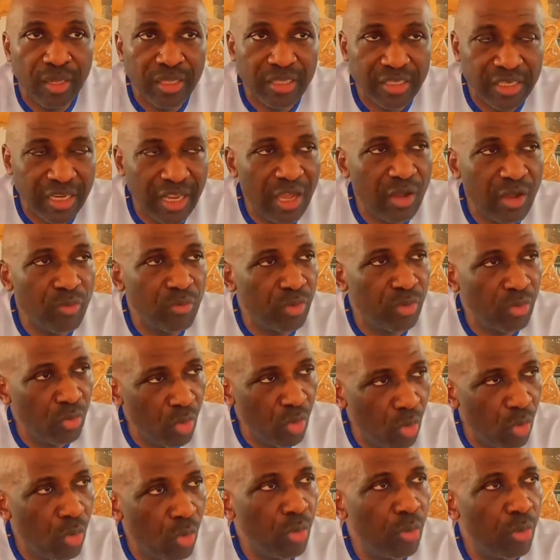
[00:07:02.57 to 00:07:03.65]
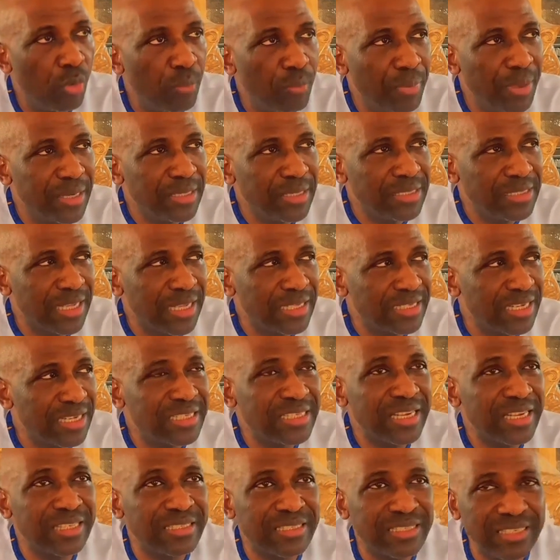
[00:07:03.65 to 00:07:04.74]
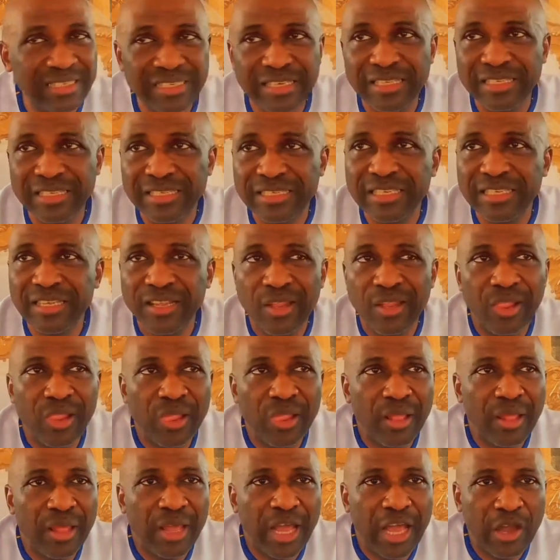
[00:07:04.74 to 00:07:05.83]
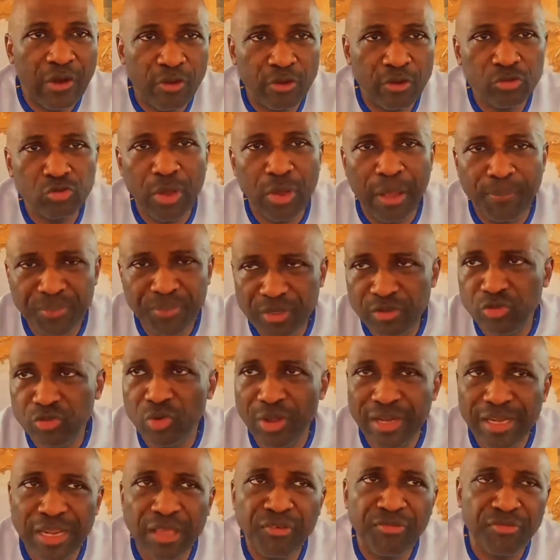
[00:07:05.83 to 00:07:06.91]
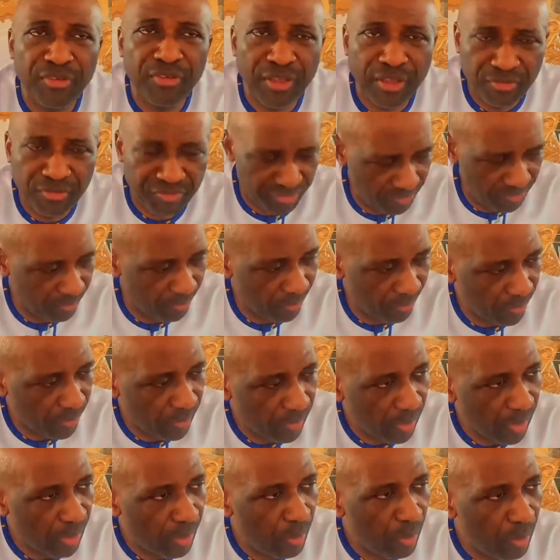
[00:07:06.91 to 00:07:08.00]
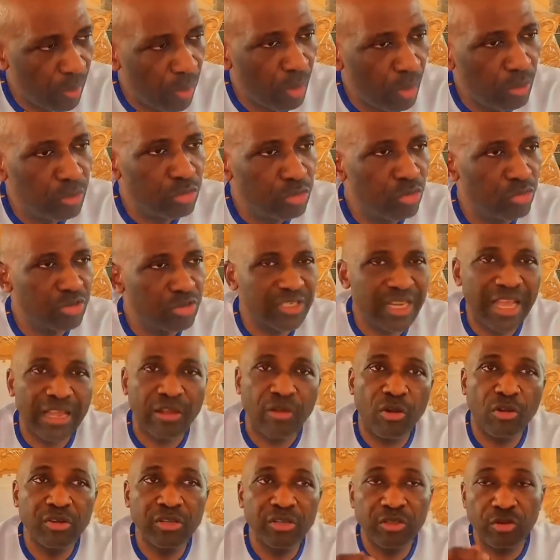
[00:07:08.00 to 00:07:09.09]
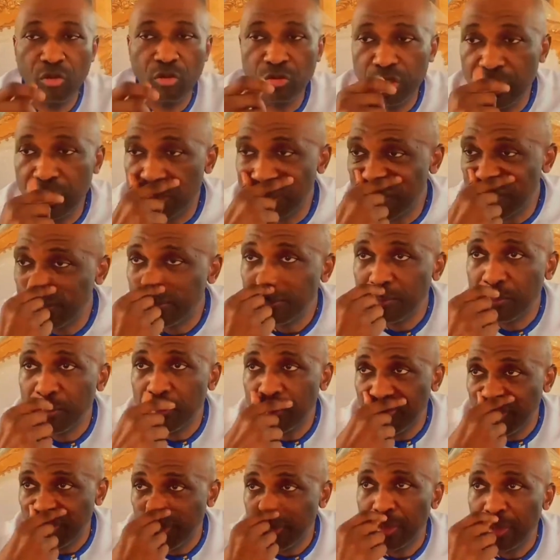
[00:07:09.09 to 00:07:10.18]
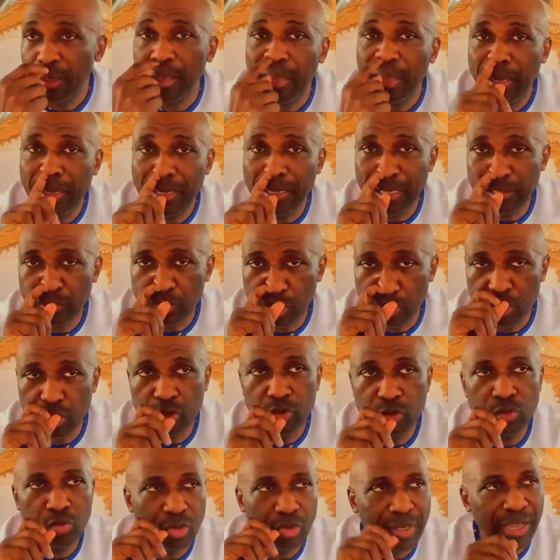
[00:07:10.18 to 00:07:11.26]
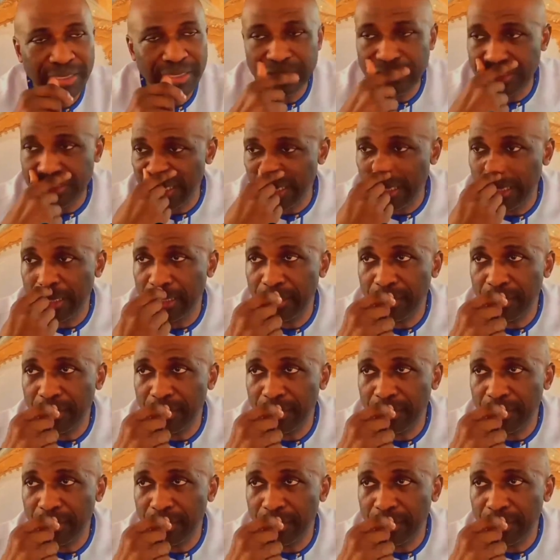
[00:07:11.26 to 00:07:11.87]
Nigeria will go. But the essential thing is, I want to appeal to NFL to sack all the coaches. Let us look at